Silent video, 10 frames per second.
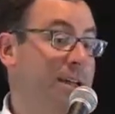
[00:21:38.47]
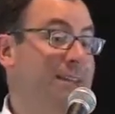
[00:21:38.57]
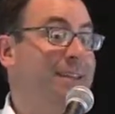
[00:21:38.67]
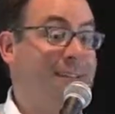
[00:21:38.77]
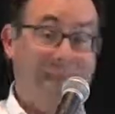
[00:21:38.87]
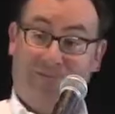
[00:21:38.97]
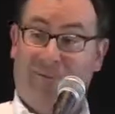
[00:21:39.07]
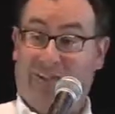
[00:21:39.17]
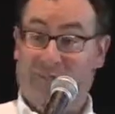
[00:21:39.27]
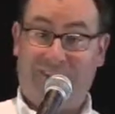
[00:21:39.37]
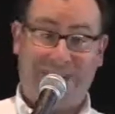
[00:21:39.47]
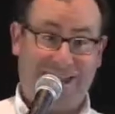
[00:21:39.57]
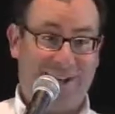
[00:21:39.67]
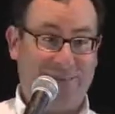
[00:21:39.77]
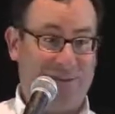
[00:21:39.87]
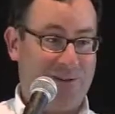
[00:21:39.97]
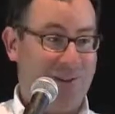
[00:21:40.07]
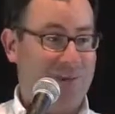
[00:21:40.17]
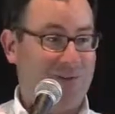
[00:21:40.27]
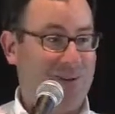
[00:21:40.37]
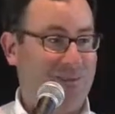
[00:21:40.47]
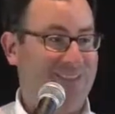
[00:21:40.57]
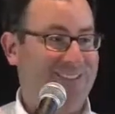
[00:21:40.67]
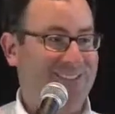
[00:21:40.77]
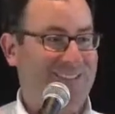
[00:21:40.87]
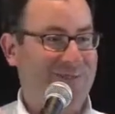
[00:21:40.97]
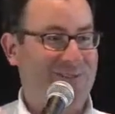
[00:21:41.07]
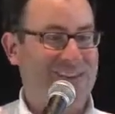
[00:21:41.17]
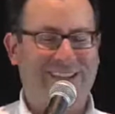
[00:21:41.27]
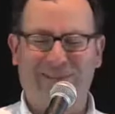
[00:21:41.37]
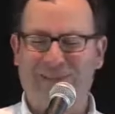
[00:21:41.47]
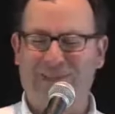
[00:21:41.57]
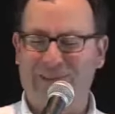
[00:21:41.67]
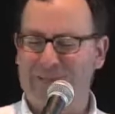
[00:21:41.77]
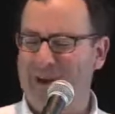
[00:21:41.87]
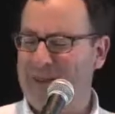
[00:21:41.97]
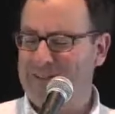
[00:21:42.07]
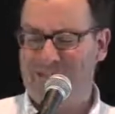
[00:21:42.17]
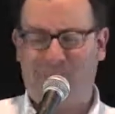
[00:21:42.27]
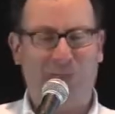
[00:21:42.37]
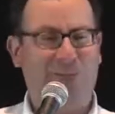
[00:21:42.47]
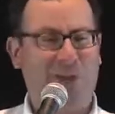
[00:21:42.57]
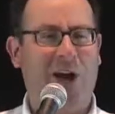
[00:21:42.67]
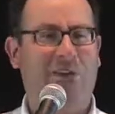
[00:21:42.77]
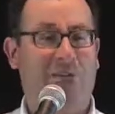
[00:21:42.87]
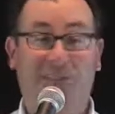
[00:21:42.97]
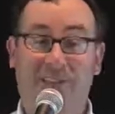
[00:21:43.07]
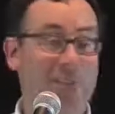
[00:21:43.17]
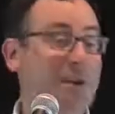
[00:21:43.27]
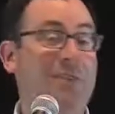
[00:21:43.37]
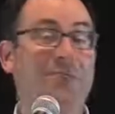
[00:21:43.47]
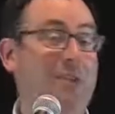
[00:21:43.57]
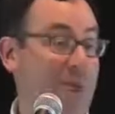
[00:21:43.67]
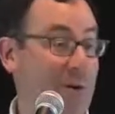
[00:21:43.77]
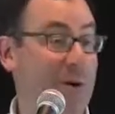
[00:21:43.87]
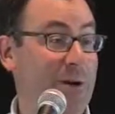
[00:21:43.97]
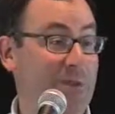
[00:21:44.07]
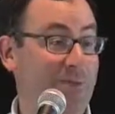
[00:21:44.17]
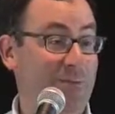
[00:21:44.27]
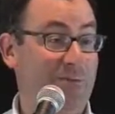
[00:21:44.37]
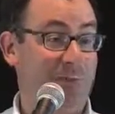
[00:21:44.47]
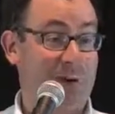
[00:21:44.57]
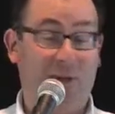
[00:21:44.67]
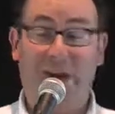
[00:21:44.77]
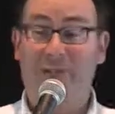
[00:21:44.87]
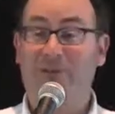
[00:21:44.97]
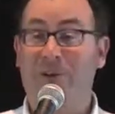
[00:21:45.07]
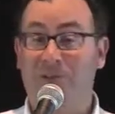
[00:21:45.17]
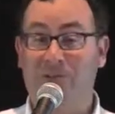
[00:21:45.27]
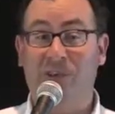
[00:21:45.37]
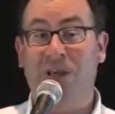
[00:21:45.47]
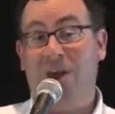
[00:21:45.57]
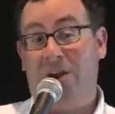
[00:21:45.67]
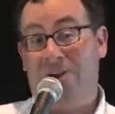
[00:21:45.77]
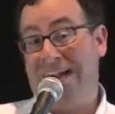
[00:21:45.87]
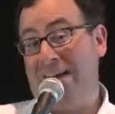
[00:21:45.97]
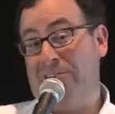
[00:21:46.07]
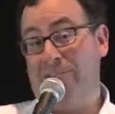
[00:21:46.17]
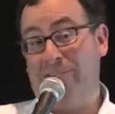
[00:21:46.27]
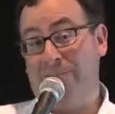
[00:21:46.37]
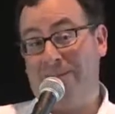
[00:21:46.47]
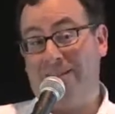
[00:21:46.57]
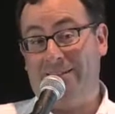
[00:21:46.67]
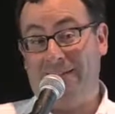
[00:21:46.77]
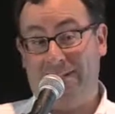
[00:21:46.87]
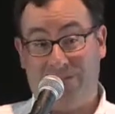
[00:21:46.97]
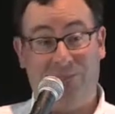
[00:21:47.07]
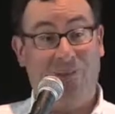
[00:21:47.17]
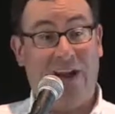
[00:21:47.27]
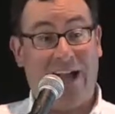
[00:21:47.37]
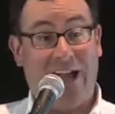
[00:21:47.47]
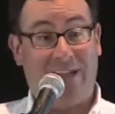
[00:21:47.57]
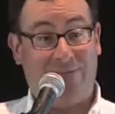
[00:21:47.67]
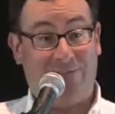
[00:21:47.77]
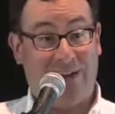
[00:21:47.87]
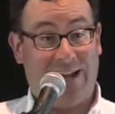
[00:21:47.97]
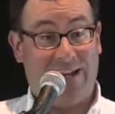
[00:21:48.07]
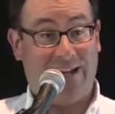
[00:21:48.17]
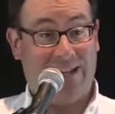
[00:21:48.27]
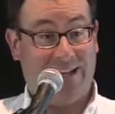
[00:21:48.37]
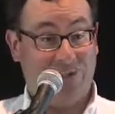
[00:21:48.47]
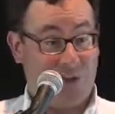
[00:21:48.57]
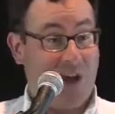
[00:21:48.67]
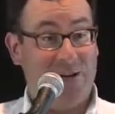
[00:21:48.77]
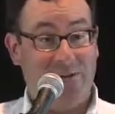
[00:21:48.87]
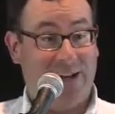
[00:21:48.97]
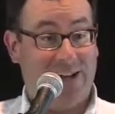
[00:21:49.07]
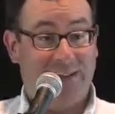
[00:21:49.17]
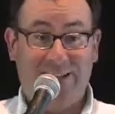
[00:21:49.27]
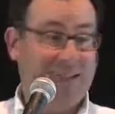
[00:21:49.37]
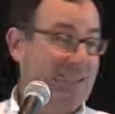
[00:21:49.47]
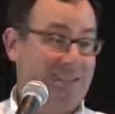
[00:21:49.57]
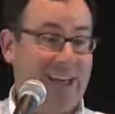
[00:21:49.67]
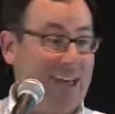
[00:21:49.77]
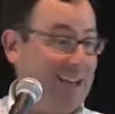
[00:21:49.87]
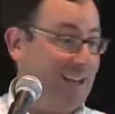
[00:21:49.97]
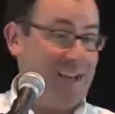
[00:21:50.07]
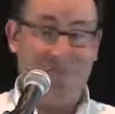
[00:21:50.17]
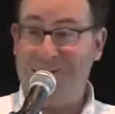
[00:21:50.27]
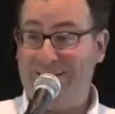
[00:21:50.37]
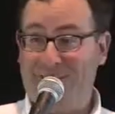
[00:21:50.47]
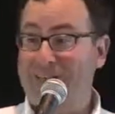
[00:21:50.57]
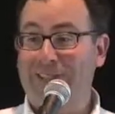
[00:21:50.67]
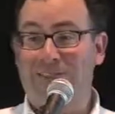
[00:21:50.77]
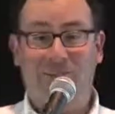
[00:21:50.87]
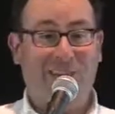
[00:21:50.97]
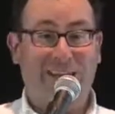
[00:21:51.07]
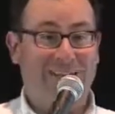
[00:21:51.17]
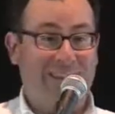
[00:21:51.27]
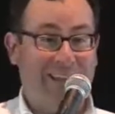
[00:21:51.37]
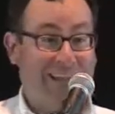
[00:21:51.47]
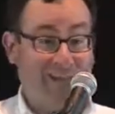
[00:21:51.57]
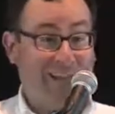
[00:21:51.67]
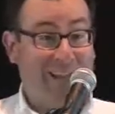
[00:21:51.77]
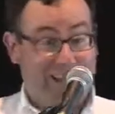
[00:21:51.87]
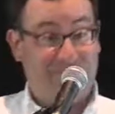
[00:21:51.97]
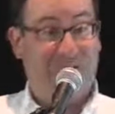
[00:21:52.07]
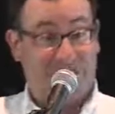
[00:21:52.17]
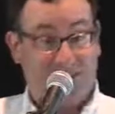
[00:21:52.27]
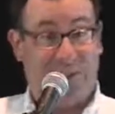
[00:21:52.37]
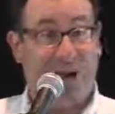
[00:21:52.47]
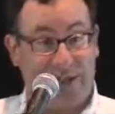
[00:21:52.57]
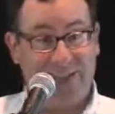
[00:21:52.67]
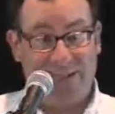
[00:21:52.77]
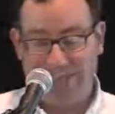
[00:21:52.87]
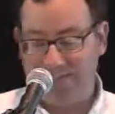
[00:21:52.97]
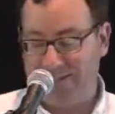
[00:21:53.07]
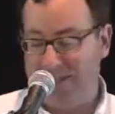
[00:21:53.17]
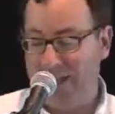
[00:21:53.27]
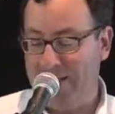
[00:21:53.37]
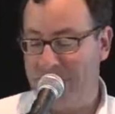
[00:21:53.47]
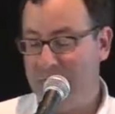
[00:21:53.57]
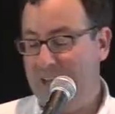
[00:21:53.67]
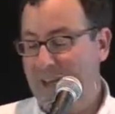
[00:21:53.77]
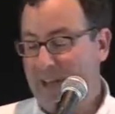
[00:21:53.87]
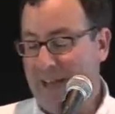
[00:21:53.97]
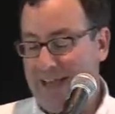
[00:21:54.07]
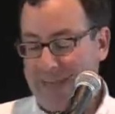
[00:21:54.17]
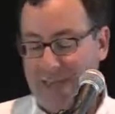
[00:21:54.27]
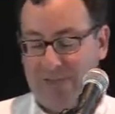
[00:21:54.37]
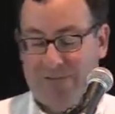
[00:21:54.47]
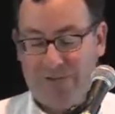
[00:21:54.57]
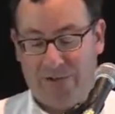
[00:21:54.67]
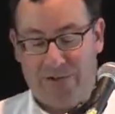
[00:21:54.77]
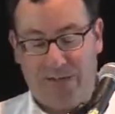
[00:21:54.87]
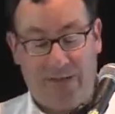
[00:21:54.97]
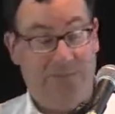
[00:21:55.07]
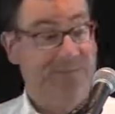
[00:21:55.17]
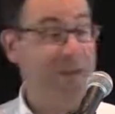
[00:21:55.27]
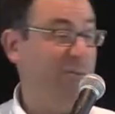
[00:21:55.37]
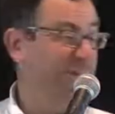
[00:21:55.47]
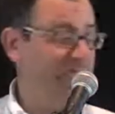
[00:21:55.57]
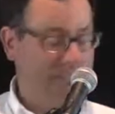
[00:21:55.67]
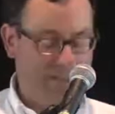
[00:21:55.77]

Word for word: like, like Netflix, again, I'm going to go, go to this example where it gives you all these subgenres that you may have never heard of before. A lot of those are algorithmically derived, right? Uh, a genre that uh, makes, makes no sense outside of the, the context of uh, a handful of films or